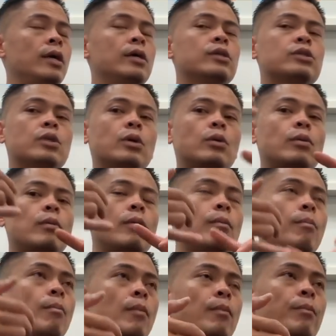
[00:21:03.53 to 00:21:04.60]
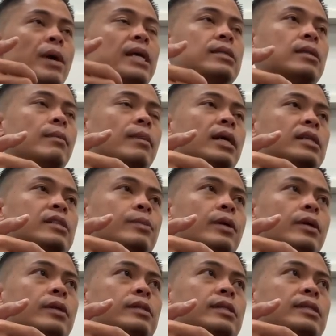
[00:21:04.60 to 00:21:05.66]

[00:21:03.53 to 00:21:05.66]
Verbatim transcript: So, based on my experience,